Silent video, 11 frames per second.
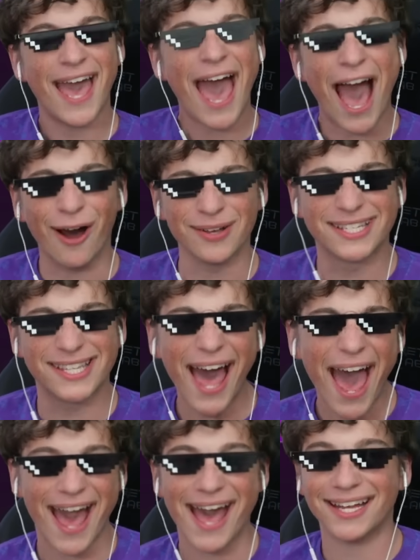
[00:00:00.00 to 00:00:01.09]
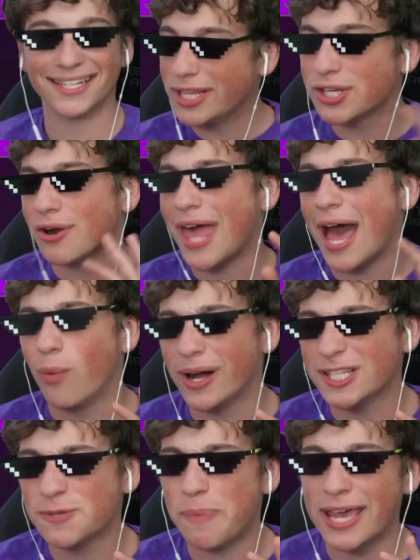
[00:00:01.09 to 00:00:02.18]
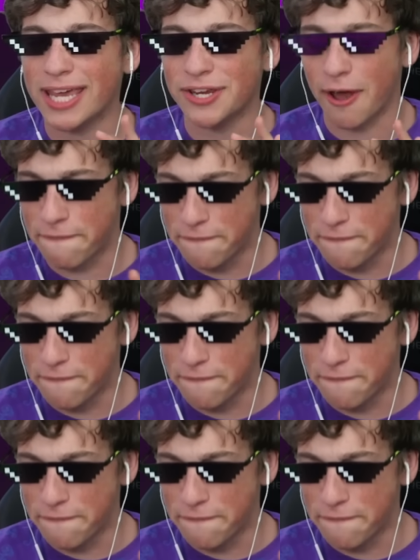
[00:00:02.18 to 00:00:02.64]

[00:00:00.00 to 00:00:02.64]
How is that? We turned that one spike into